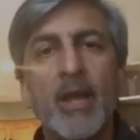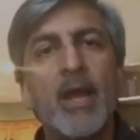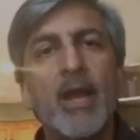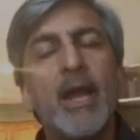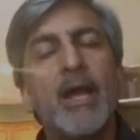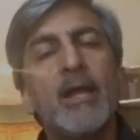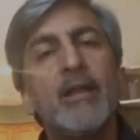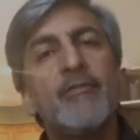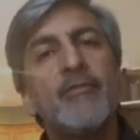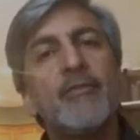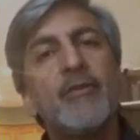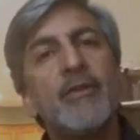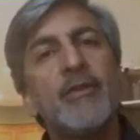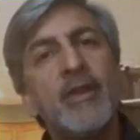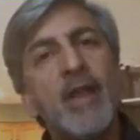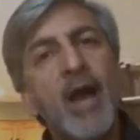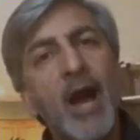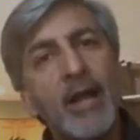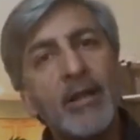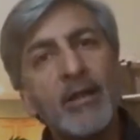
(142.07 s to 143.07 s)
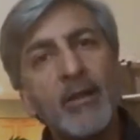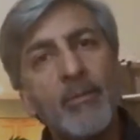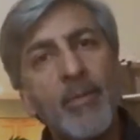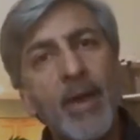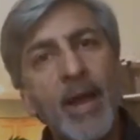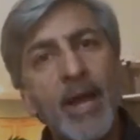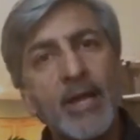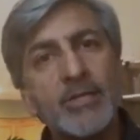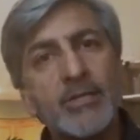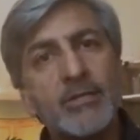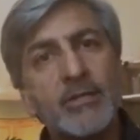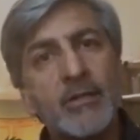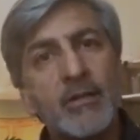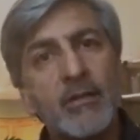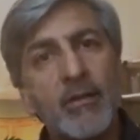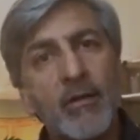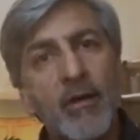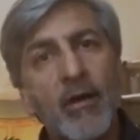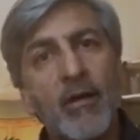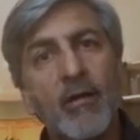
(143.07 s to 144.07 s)
And if they're not compassionate
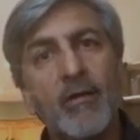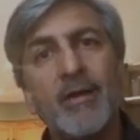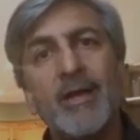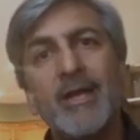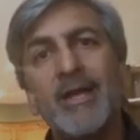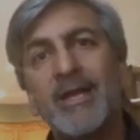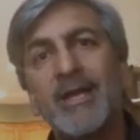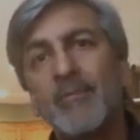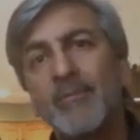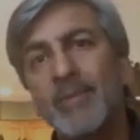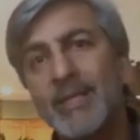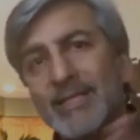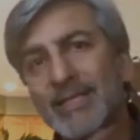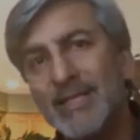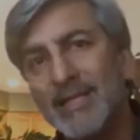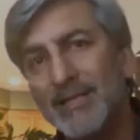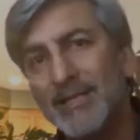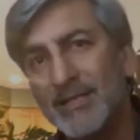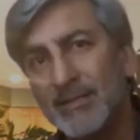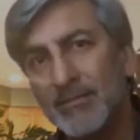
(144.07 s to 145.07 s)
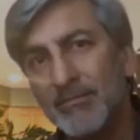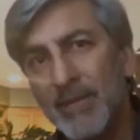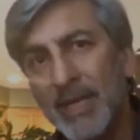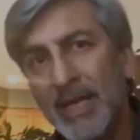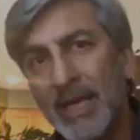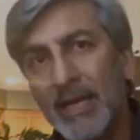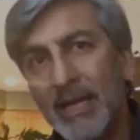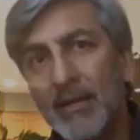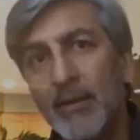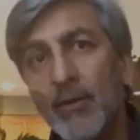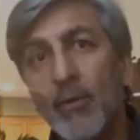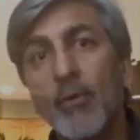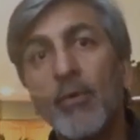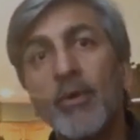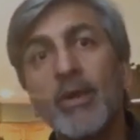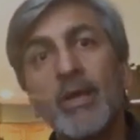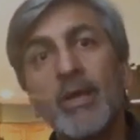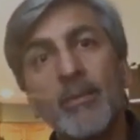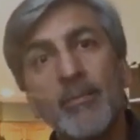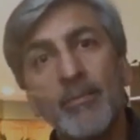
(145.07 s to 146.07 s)
at all, it can be seen as mean
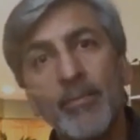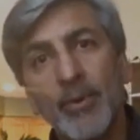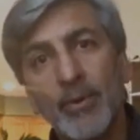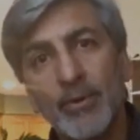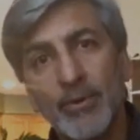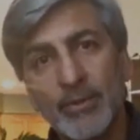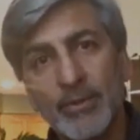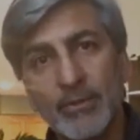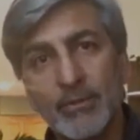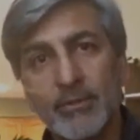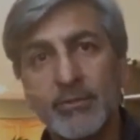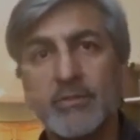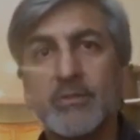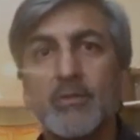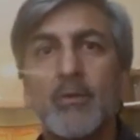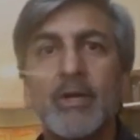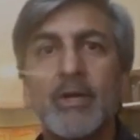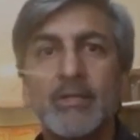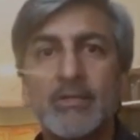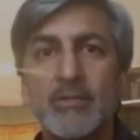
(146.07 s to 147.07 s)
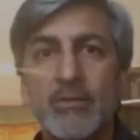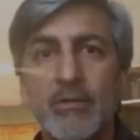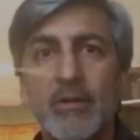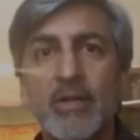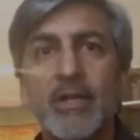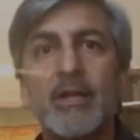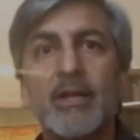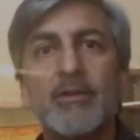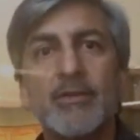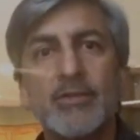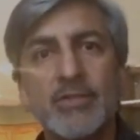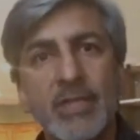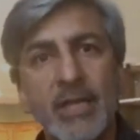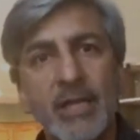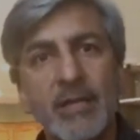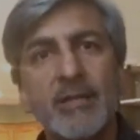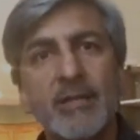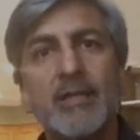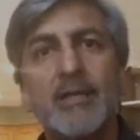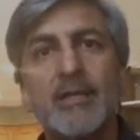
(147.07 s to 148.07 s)
or impersonal. So I certainly
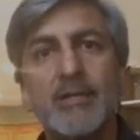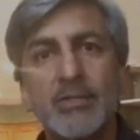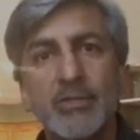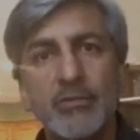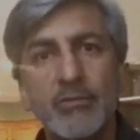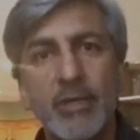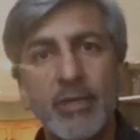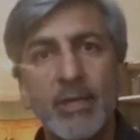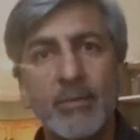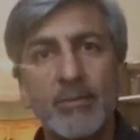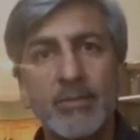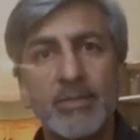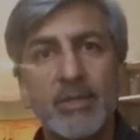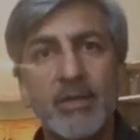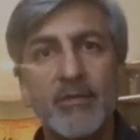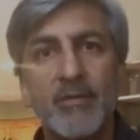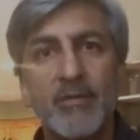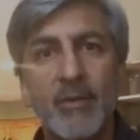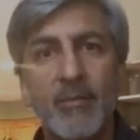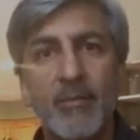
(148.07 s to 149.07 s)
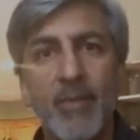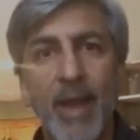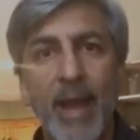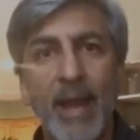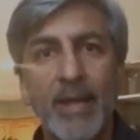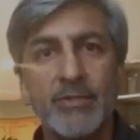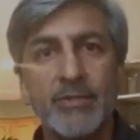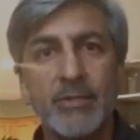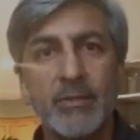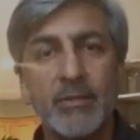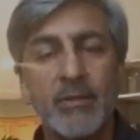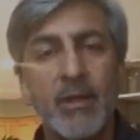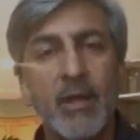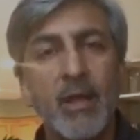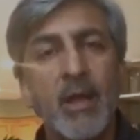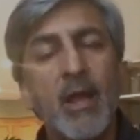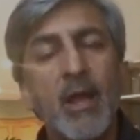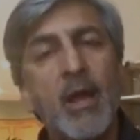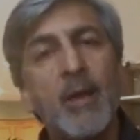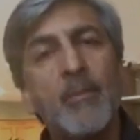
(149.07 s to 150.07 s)
understand the extremes of compassion.
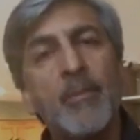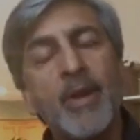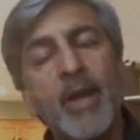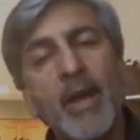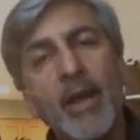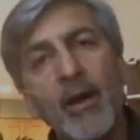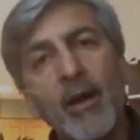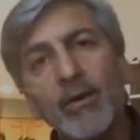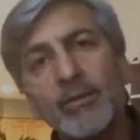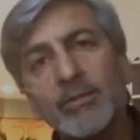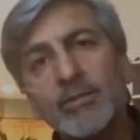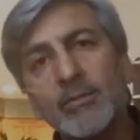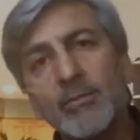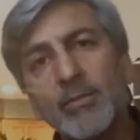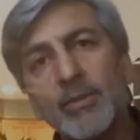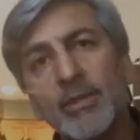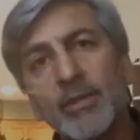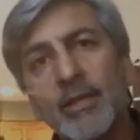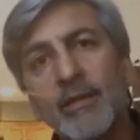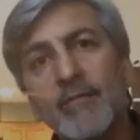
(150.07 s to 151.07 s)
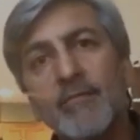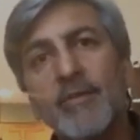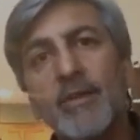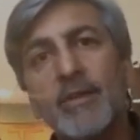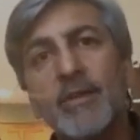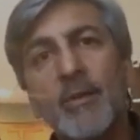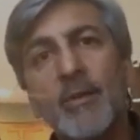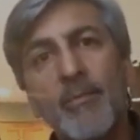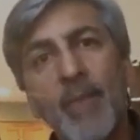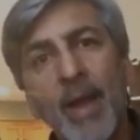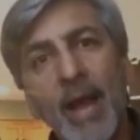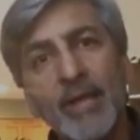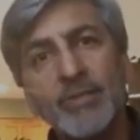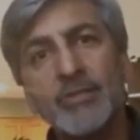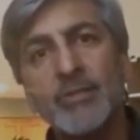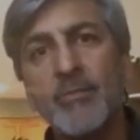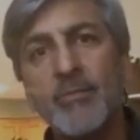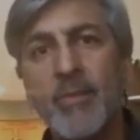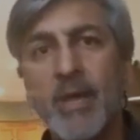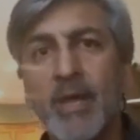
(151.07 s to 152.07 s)
But I also believe that
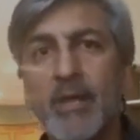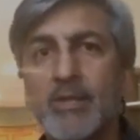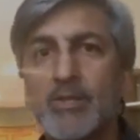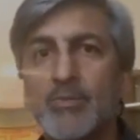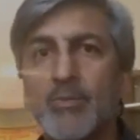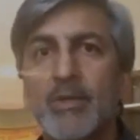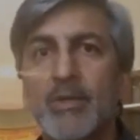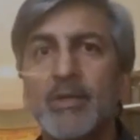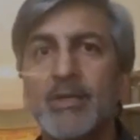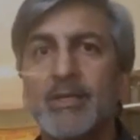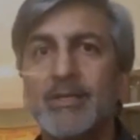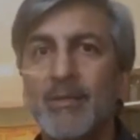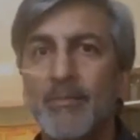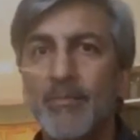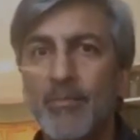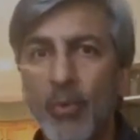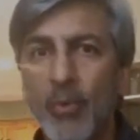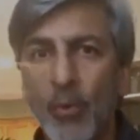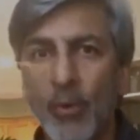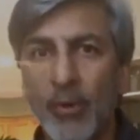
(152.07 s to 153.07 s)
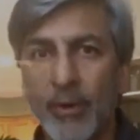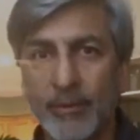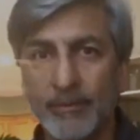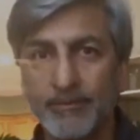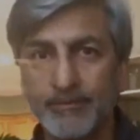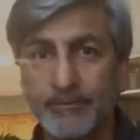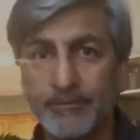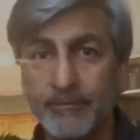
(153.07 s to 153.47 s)
compassionate management is important,